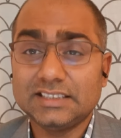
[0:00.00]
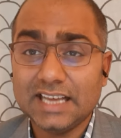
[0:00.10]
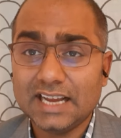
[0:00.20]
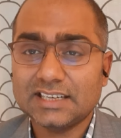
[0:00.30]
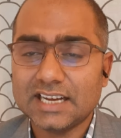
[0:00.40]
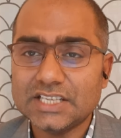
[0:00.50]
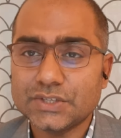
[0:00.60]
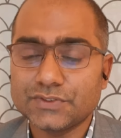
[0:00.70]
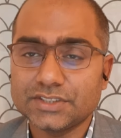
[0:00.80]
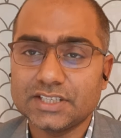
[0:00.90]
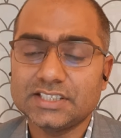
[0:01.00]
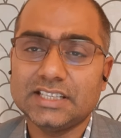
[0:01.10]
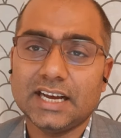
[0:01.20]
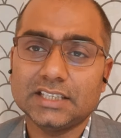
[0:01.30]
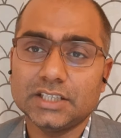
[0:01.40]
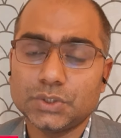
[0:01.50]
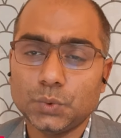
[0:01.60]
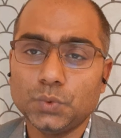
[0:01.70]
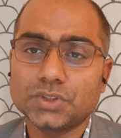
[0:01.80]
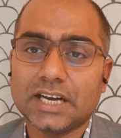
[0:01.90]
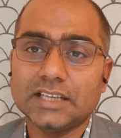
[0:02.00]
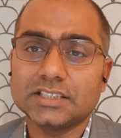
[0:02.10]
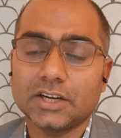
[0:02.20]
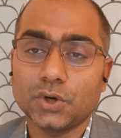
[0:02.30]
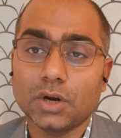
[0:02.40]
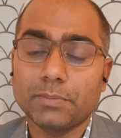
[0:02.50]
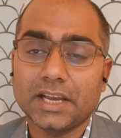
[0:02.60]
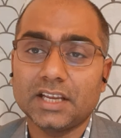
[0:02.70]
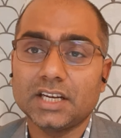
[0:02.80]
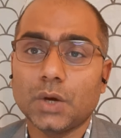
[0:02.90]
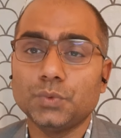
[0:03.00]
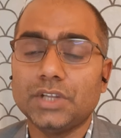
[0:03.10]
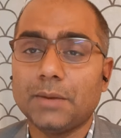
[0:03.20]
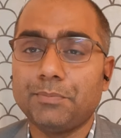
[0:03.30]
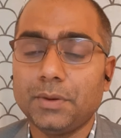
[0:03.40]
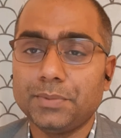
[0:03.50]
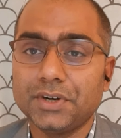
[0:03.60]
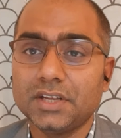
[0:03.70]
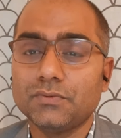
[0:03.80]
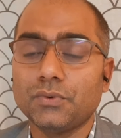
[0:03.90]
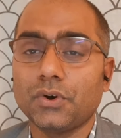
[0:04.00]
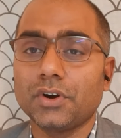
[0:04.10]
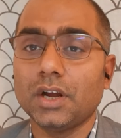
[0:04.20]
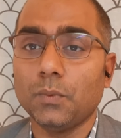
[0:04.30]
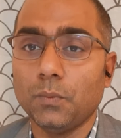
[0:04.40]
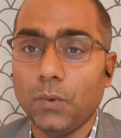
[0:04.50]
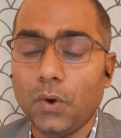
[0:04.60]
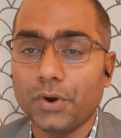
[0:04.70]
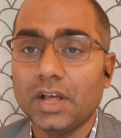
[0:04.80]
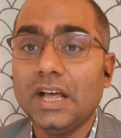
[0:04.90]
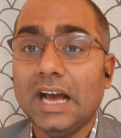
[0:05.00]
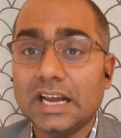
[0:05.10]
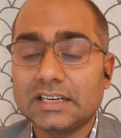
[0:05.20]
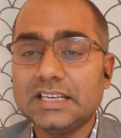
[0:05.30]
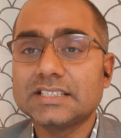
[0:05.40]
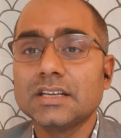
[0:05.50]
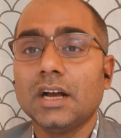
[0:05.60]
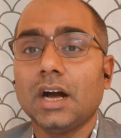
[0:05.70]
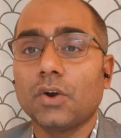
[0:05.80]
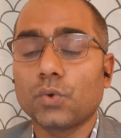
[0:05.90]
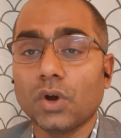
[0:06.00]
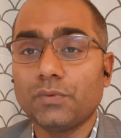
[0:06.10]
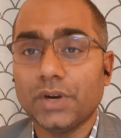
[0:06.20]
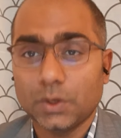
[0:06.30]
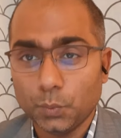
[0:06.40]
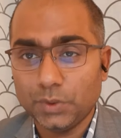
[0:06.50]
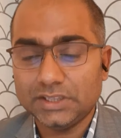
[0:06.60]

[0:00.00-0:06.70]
that kinds of suggests that the two sides are not backing down. They are preparing for a war, at least a conflict.